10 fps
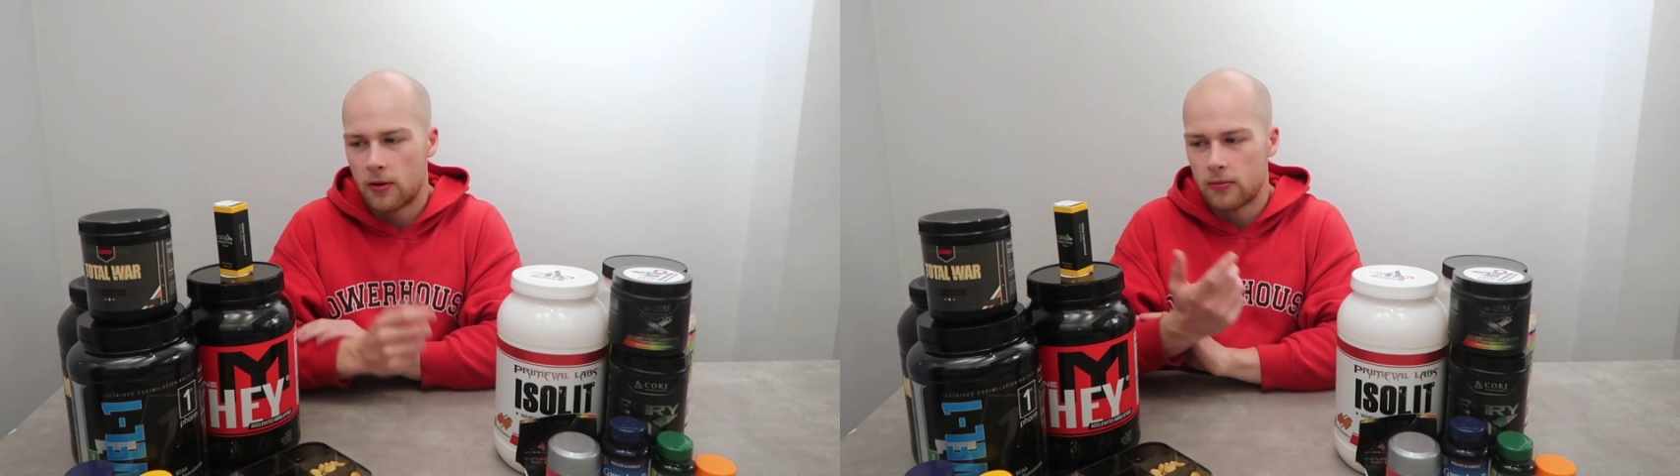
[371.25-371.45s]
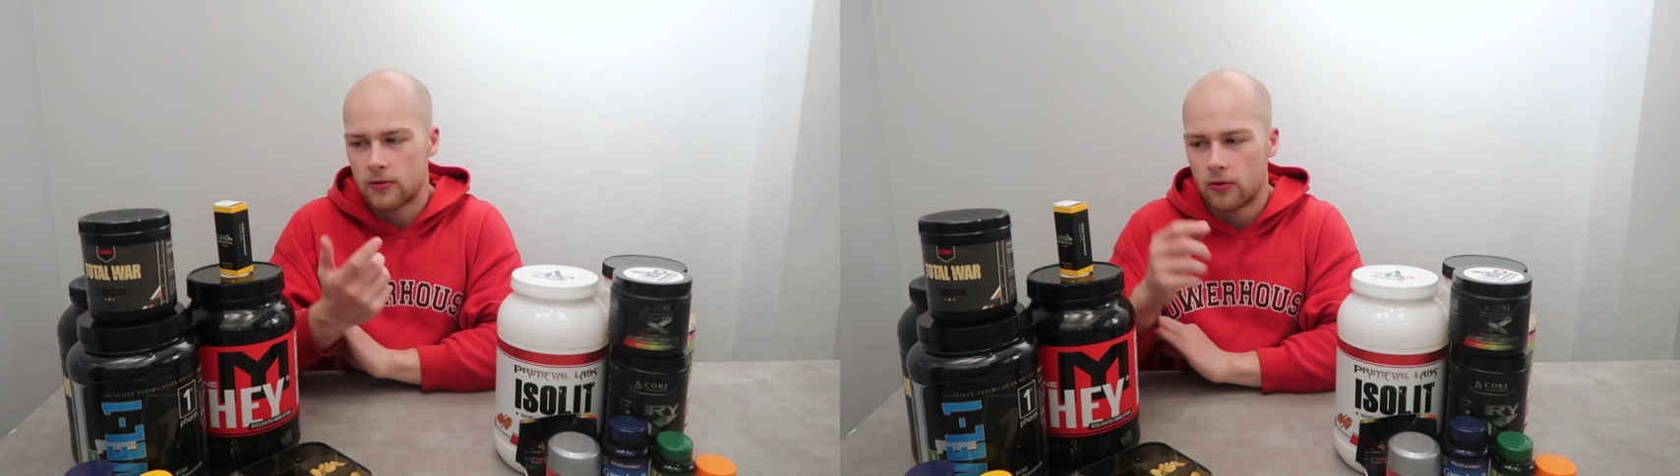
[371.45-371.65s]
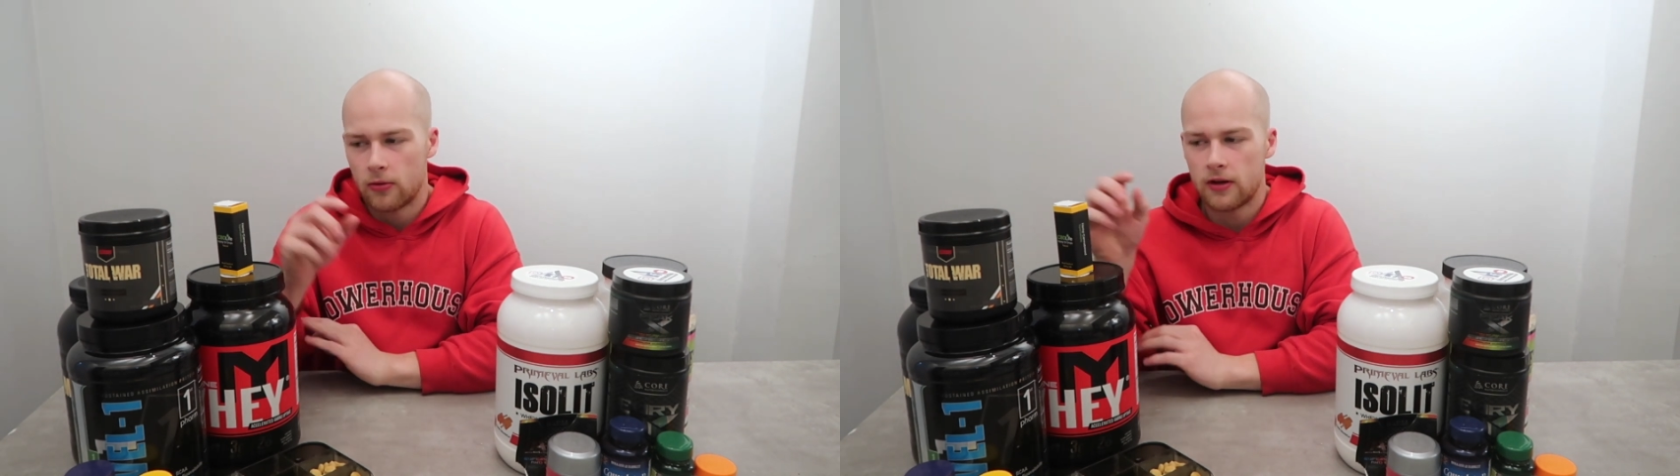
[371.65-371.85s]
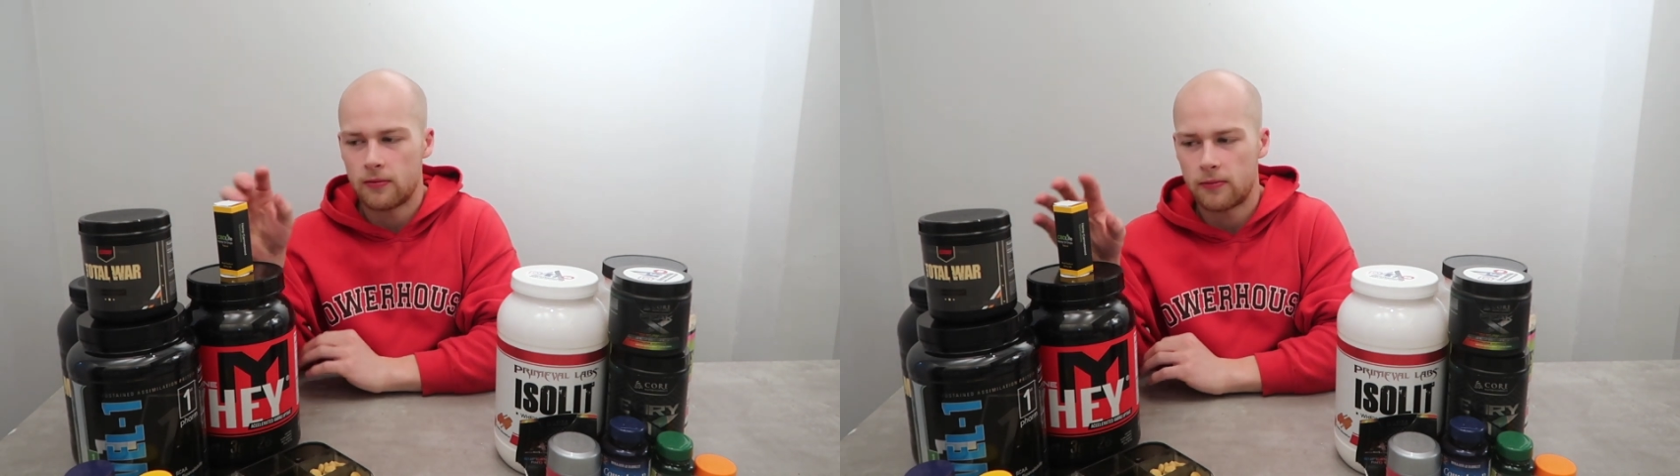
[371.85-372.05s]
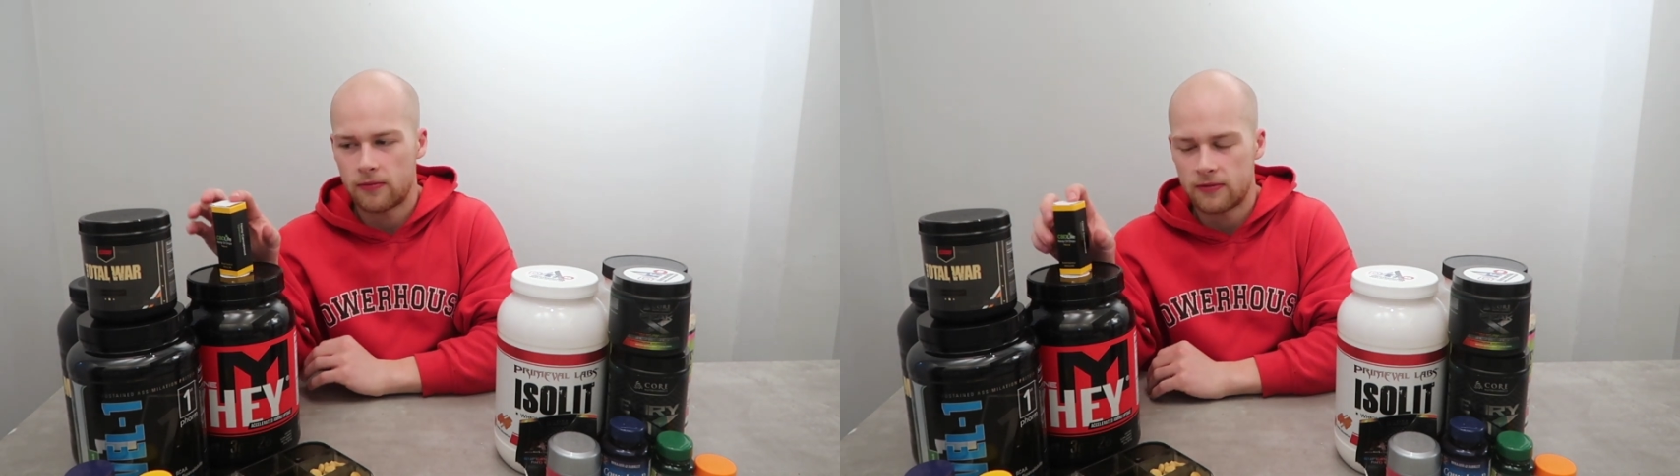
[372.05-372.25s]
Probably the
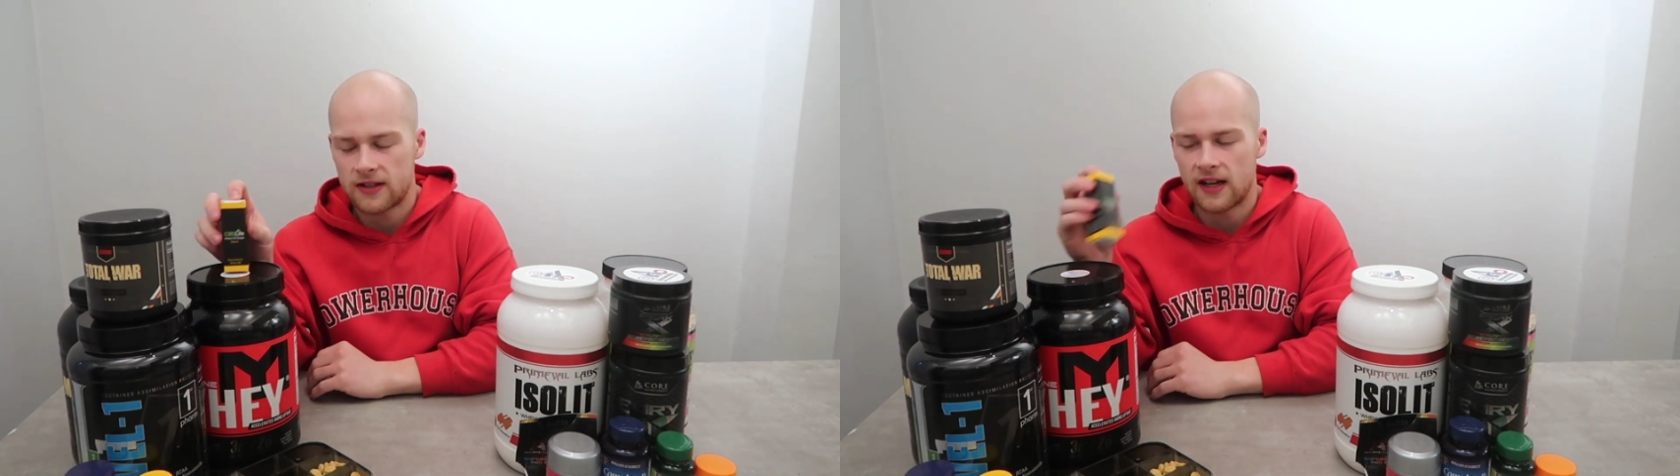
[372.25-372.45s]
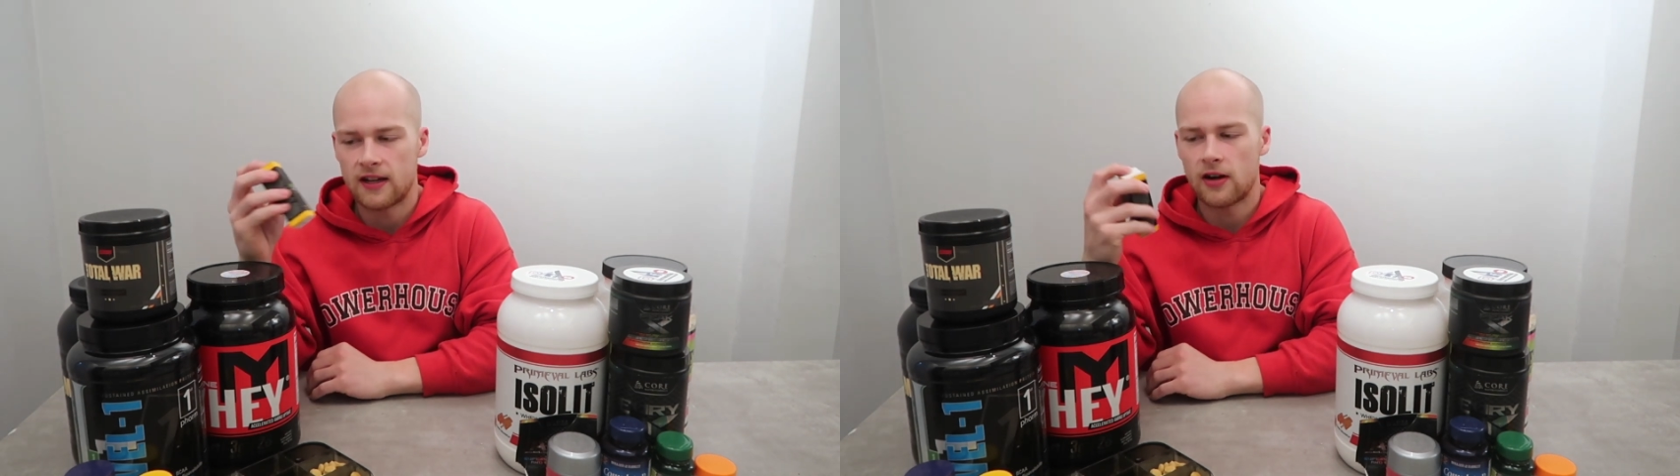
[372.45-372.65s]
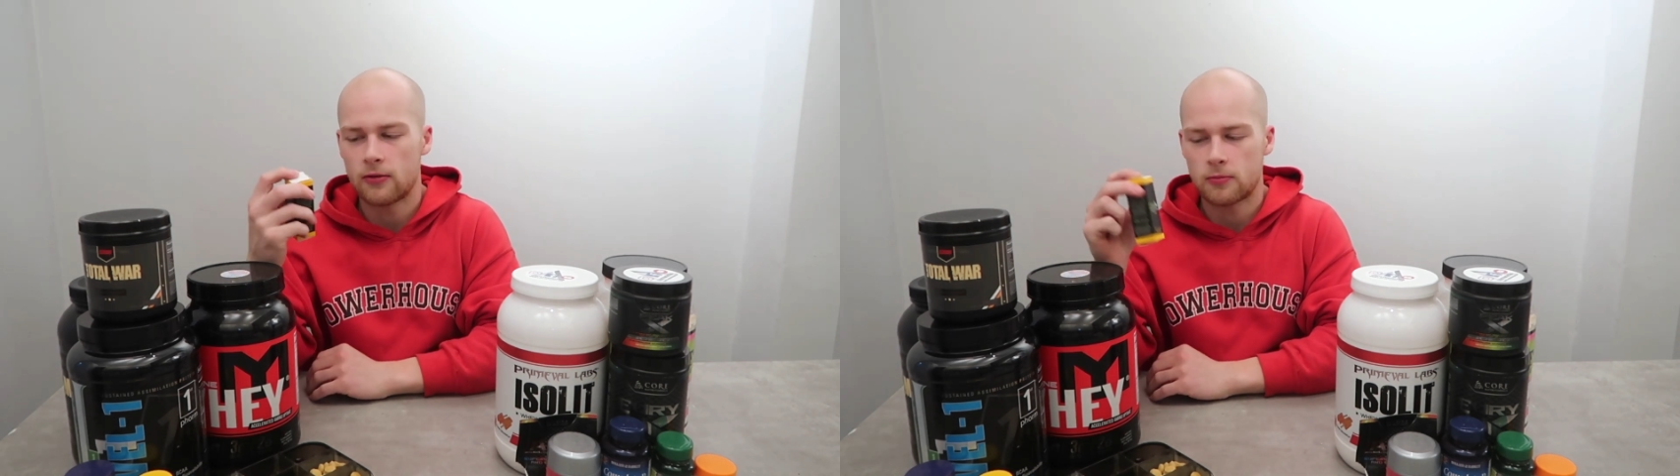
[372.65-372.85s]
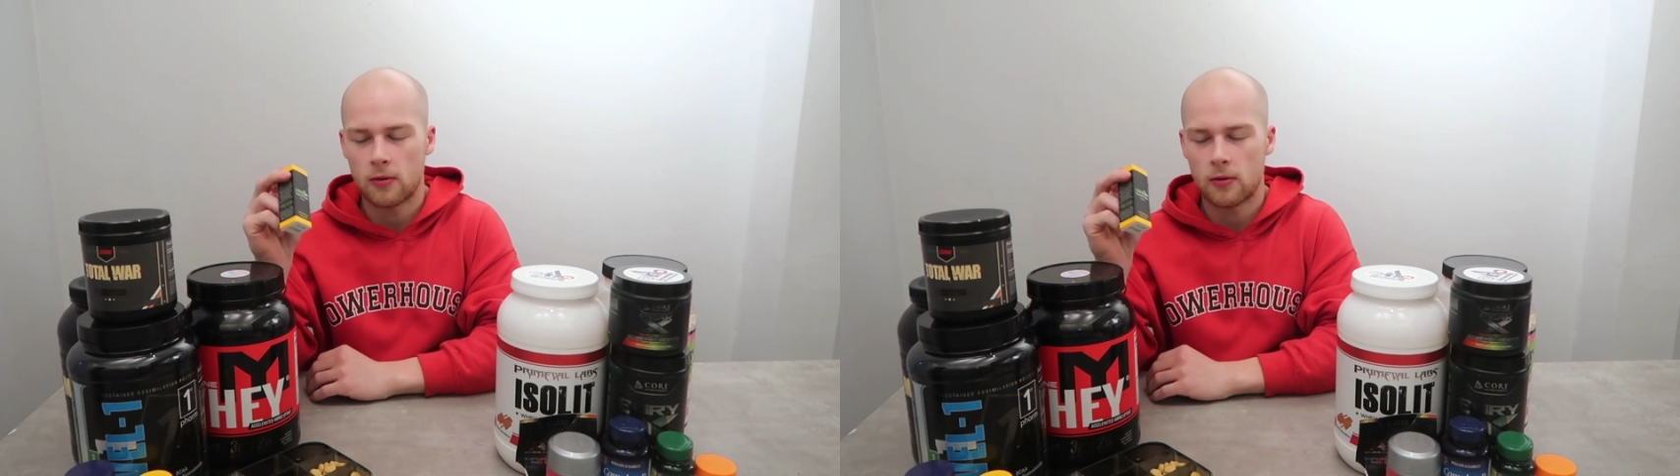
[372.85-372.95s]
only standout is